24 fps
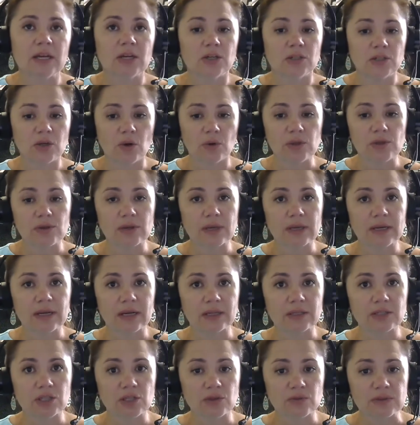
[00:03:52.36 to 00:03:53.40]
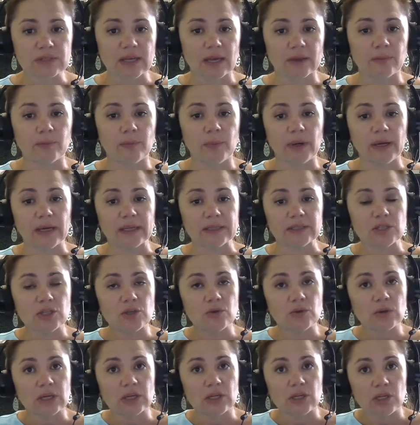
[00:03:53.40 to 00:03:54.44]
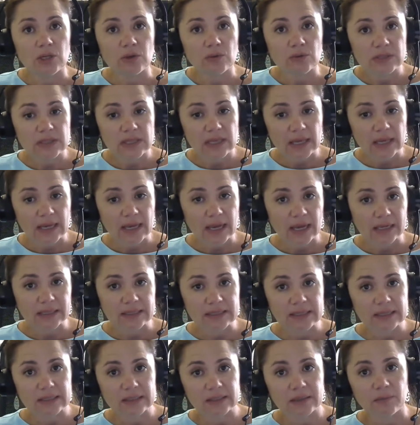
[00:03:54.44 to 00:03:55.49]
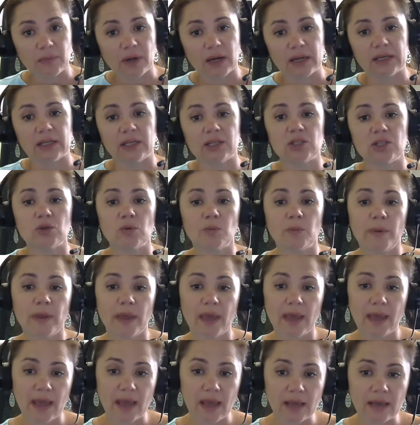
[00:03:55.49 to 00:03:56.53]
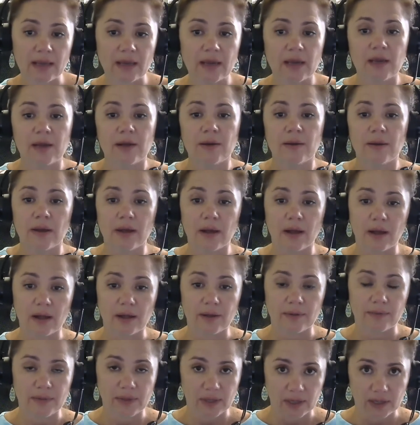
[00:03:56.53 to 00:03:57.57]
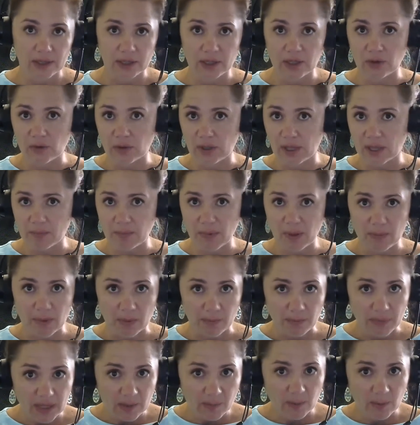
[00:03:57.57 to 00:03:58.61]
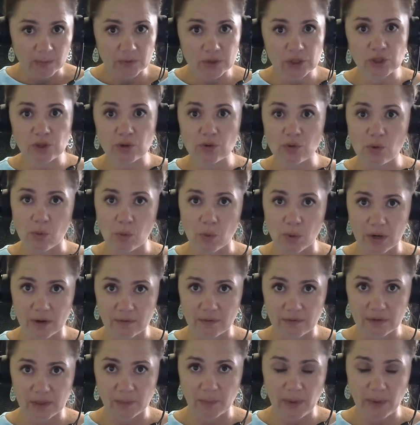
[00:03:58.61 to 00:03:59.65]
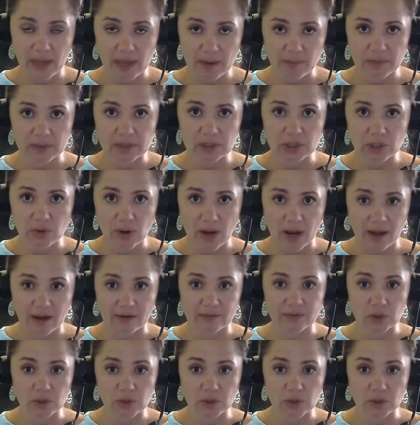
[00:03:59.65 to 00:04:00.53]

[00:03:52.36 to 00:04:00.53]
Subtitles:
No, you cannot use that, but you can use the EIDL money to pay like maybe minimum due, or whatever the payments you have